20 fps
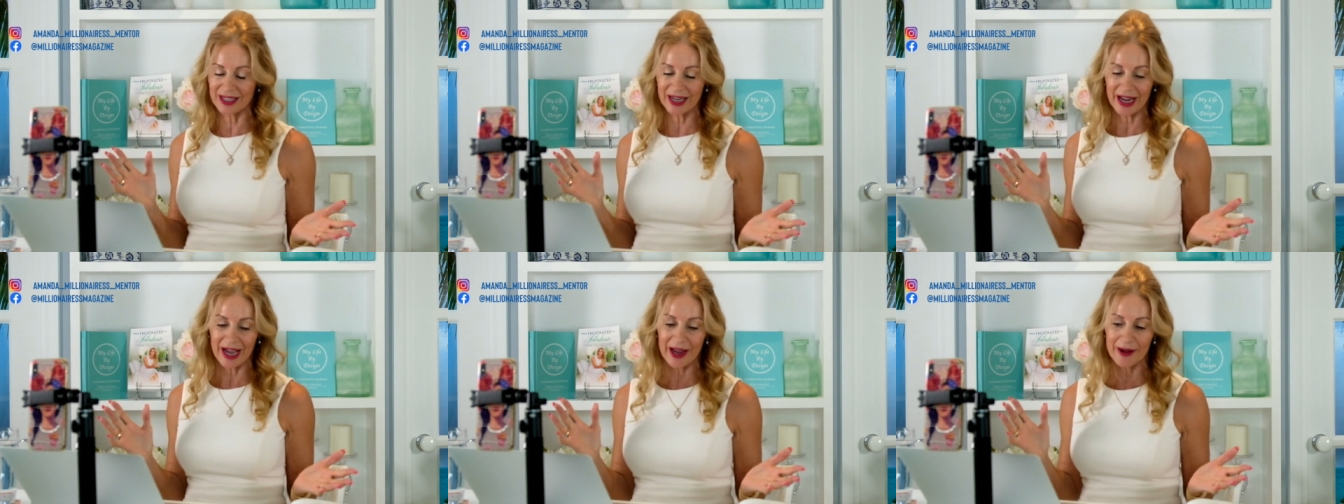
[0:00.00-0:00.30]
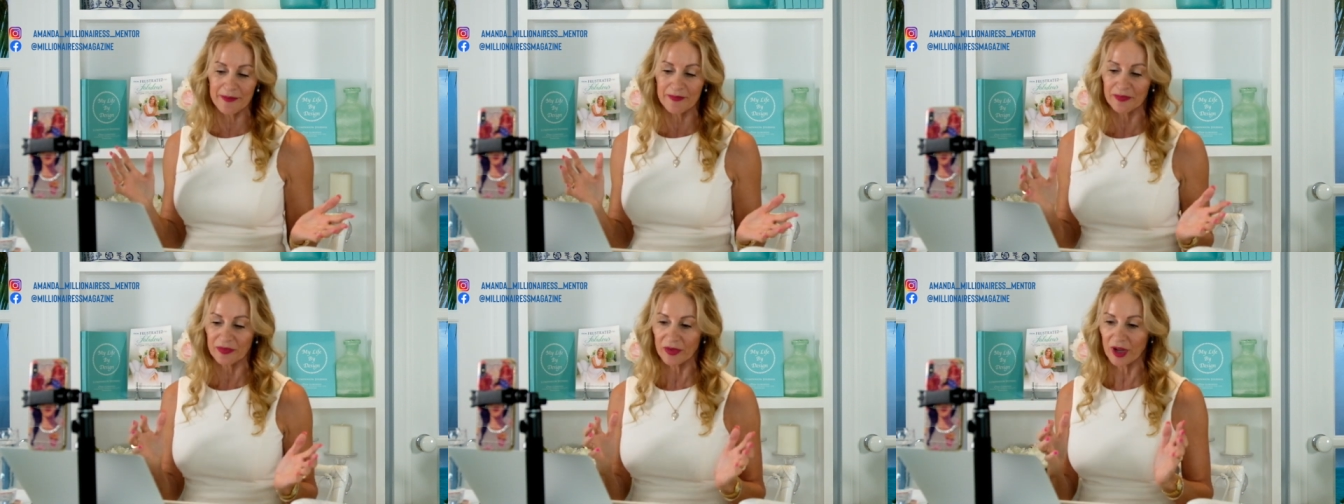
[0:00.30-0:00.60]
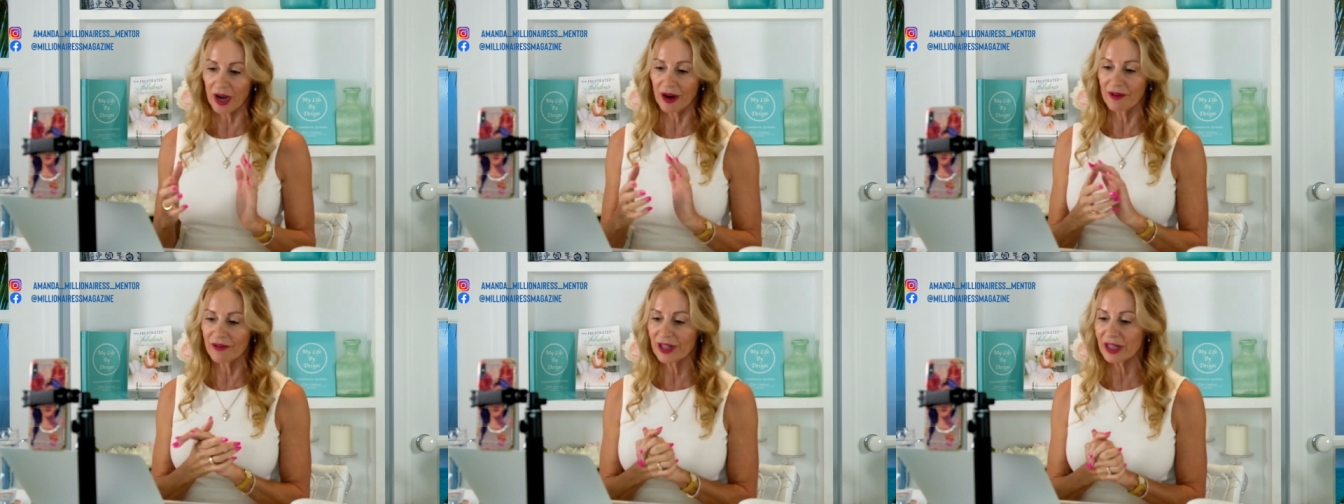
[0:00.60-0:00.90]
today,
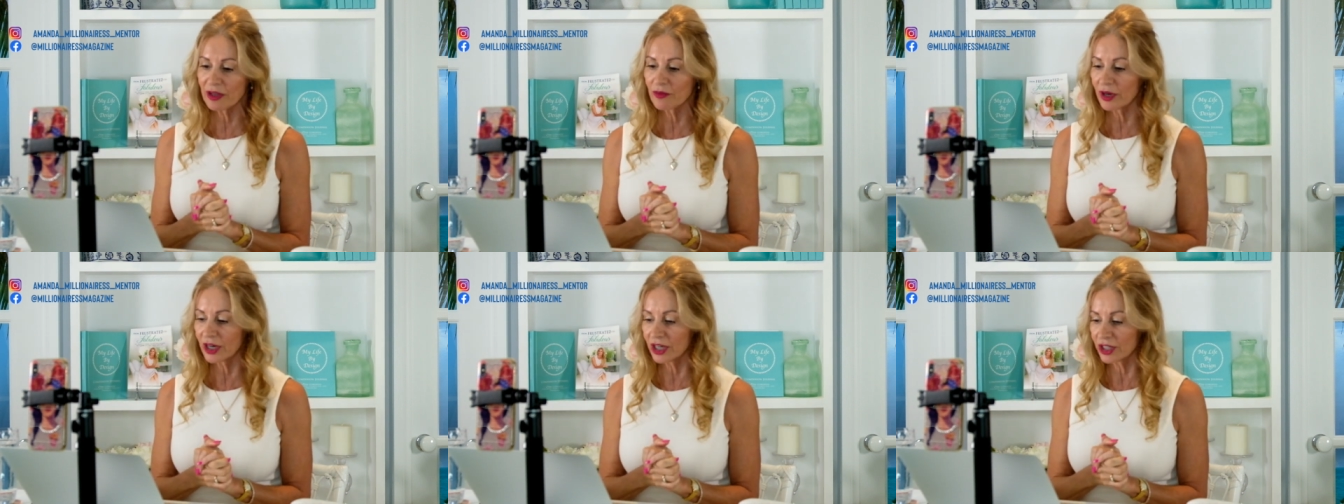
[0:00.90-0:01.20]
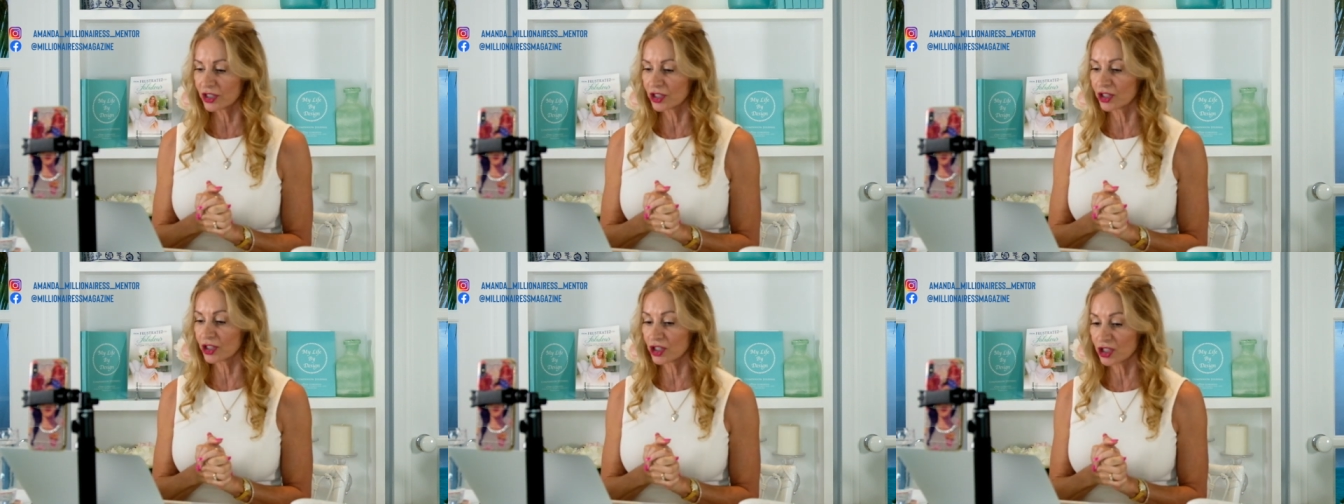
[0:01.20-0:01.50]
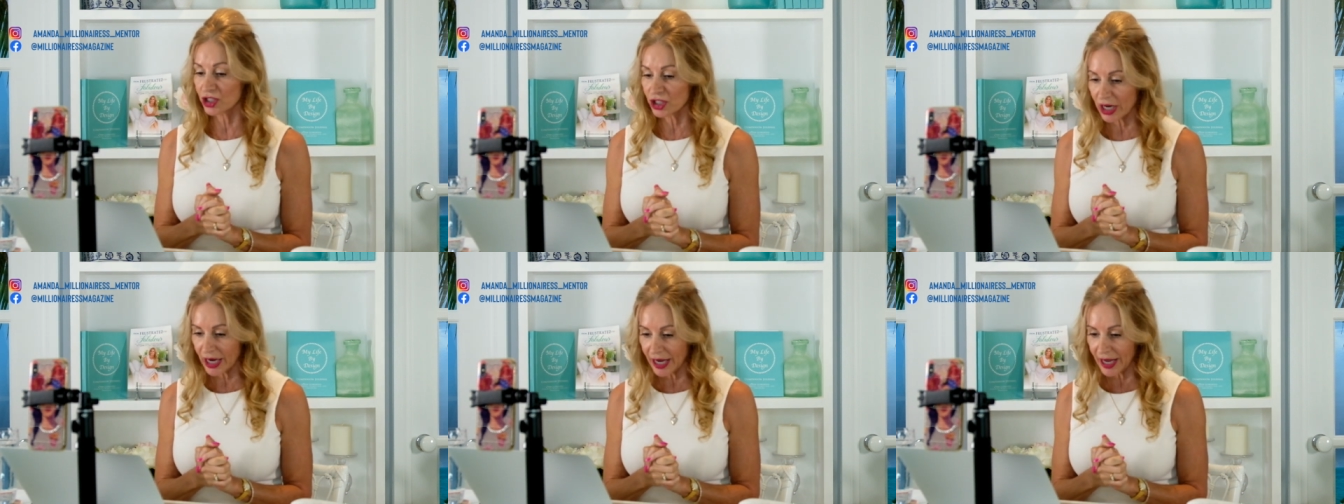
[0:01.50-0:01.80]
I really wanted to
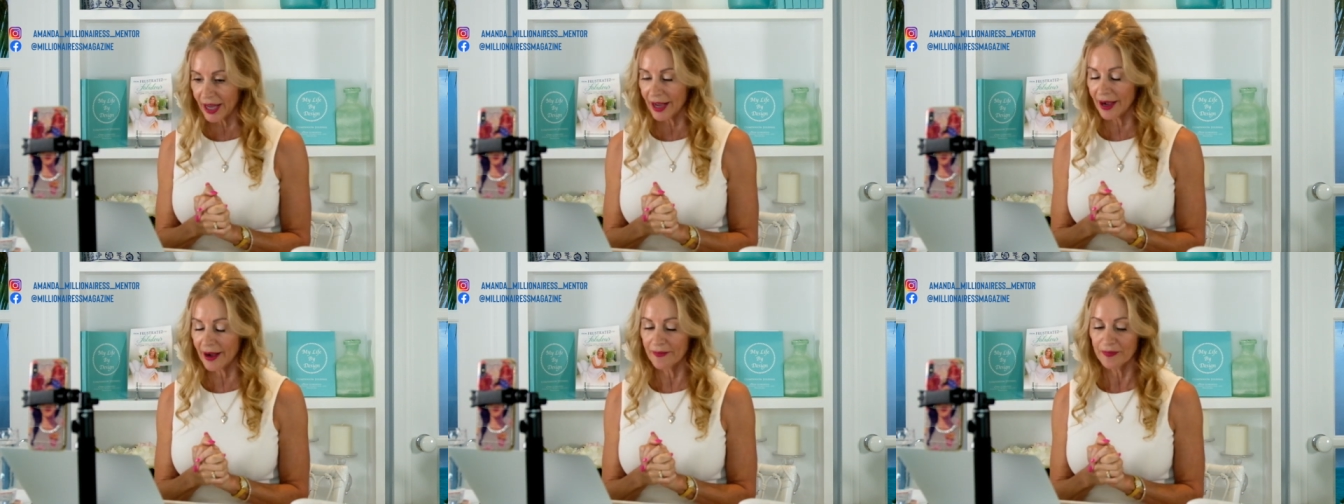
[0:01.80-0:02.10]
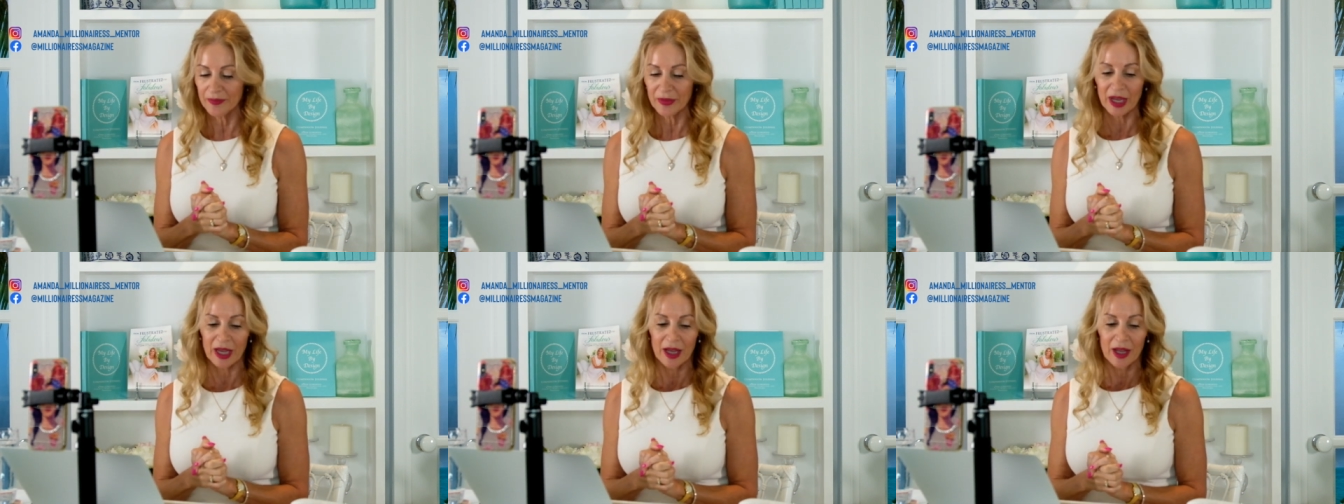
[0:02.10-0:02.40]
share